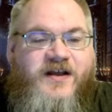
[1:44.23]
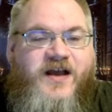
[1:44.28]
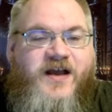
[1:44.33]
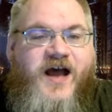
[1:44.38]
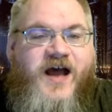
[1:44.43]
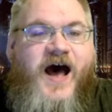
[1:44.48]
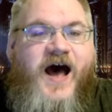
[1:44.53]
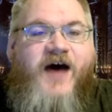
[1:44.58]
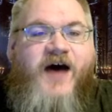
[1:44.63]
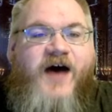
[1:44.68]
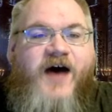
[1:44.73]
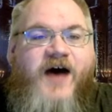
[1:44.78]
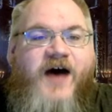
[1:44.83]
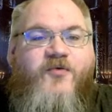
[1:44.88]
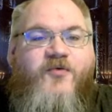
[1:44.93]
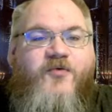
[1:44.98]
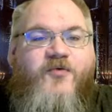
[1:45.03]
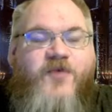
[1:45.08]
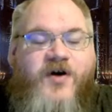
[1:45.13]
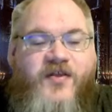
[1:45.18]
Uh, well,
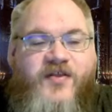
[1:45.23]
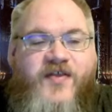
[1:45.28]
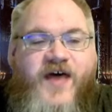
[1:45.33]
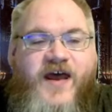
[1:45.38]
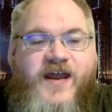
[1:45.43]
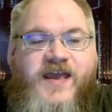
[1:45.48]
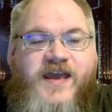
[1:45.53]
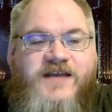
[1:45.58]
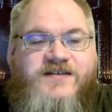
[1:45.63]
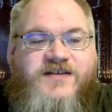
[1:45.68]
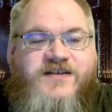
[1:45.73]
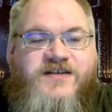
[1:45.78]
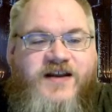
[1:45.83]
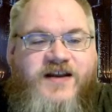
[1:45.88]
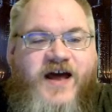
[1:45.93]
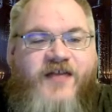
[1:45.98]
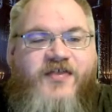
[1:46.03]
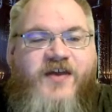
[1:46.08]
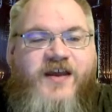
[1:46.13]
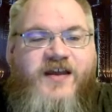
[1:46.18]
in that case,
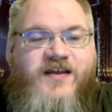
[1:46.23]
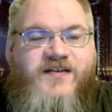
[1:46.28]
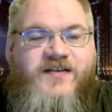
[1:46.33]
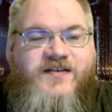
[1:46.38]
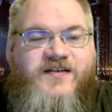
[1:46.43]
nothing in this